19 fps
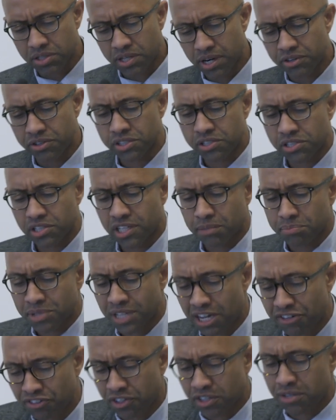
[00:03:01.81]
currents helped
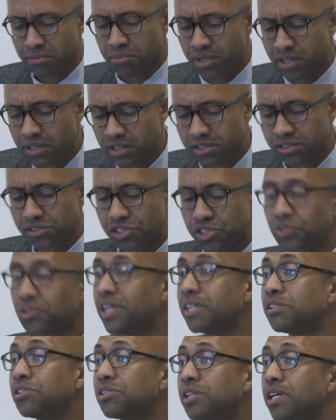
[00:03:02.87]
African Americans
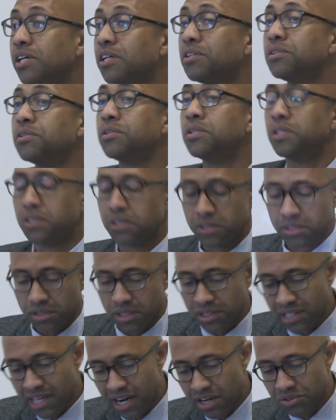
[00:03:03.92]
transcend
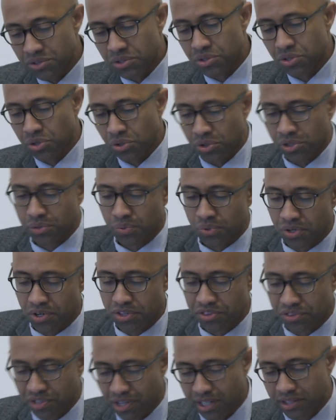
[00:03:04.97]
the narrow Cold War
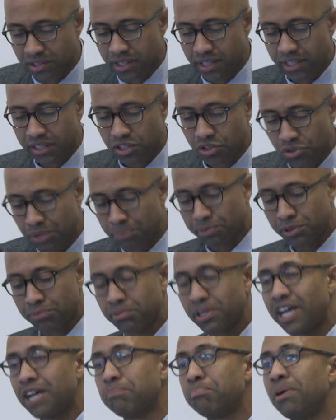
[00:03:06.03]
thought that had crippled
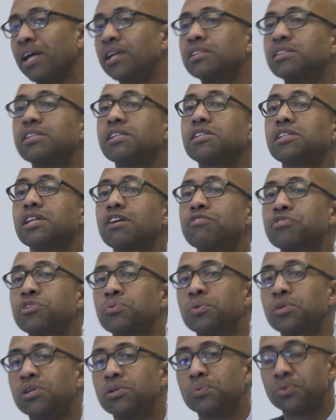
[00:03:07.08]
black politics after
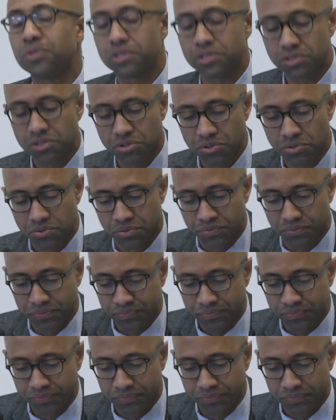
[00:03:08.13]
World War II.